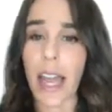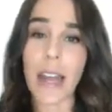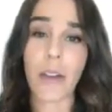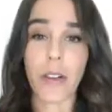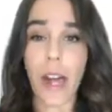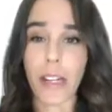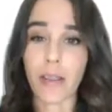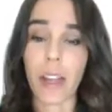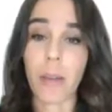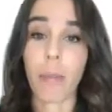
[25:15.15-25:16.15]
8 or 9
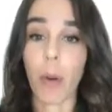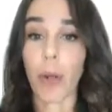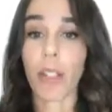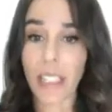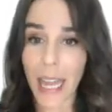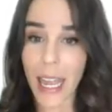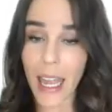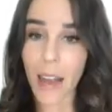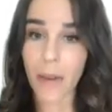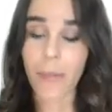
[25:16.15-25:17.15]
of them per day.